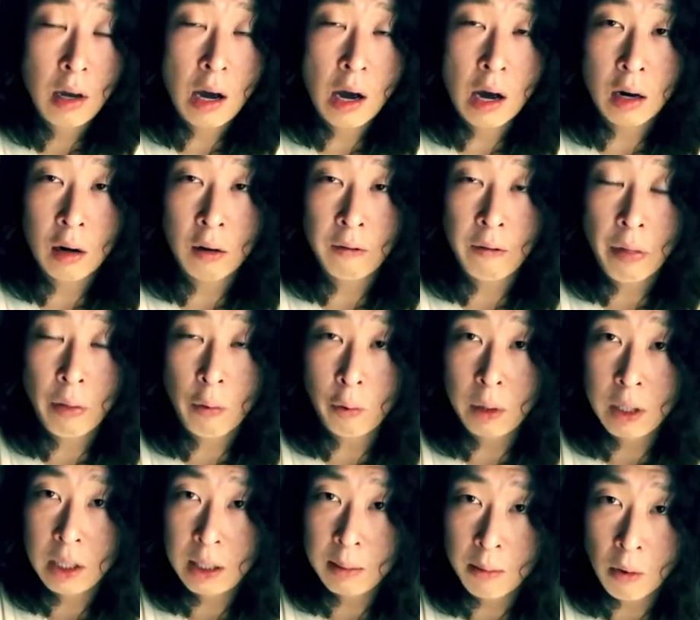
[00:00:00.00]
out of
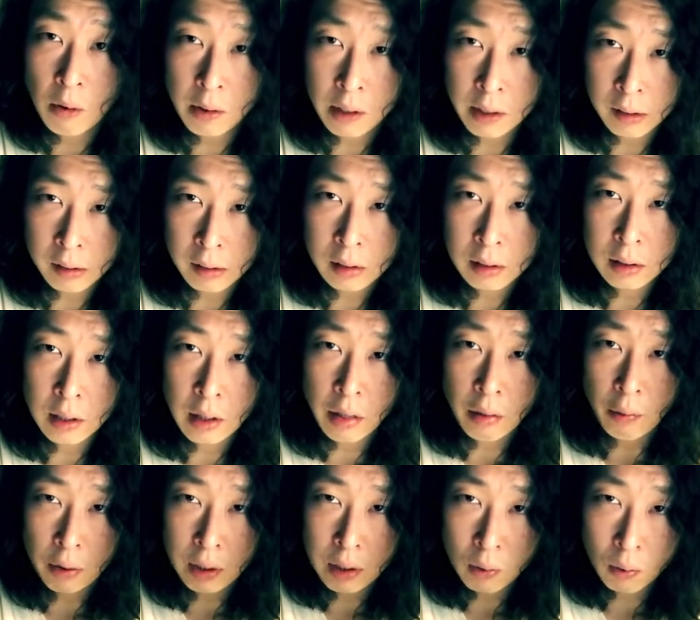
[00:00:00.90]
3D models and
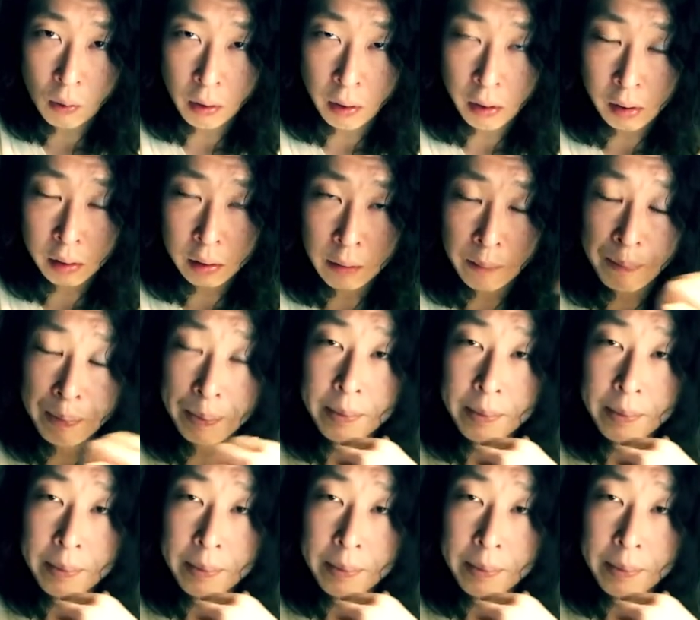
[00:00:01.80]
3D world,